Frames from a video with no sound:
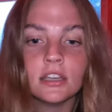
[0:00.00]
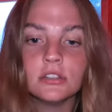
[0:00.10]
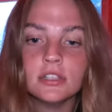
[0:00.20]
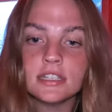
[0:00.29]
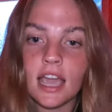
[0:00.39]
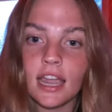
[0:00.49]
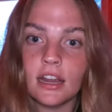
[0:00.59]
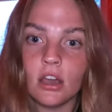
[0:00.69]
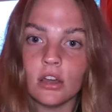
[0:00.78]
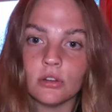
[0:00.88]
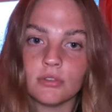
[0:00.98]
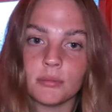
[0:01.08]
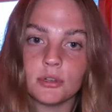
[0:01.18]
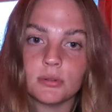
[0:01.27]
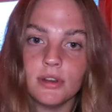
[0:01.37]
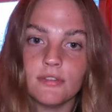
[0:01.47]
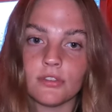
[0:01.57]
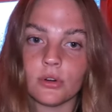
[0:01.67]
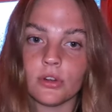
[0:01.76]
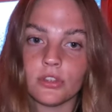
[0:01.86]
Hilda died on November
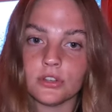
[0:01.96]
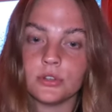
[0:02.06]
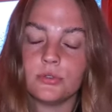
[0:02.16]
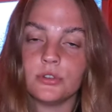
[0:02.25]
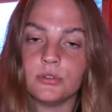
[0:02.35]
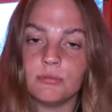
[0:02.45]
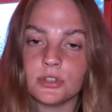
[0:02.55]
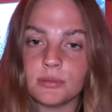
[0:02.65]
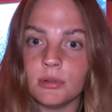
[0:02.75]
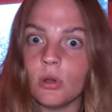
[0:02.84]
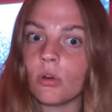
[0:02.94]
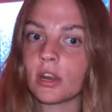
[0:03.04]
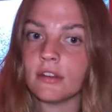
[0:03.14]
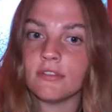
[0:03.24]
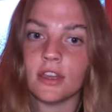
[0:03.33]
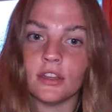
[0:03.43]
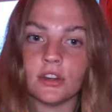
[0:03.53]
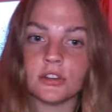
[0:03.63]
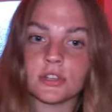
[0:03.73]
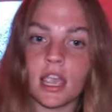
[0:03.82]
24th due to multiple organ
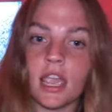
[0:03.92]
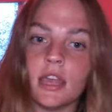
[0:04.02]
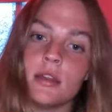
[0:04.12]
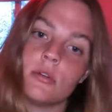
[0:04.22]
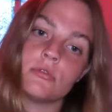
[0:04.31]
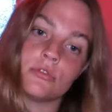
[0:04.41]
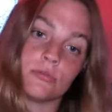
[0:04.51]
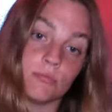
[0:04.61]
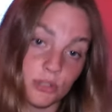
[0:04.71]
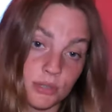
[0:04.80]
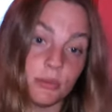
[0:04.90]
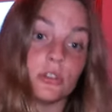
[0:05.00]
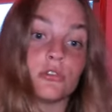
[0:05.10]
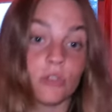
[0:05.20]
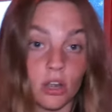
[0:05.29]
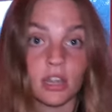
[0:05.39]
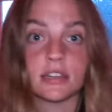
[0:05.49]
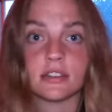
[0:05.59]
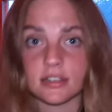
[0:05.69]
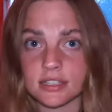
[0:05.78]
failures and multiple drug
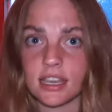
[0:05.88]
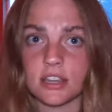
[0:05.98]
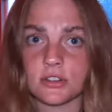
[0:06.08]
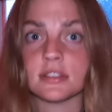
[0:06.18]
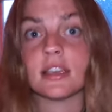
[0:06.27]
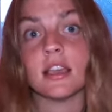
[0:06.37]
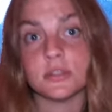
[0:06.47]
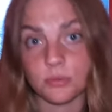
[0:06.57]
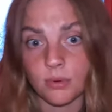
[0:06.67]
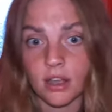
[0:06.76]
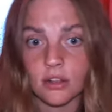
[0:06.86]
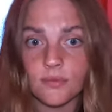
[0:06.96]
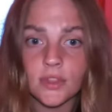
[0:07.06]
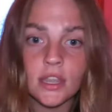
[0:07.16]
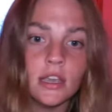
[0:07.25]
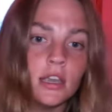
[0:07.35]
intoxications as well.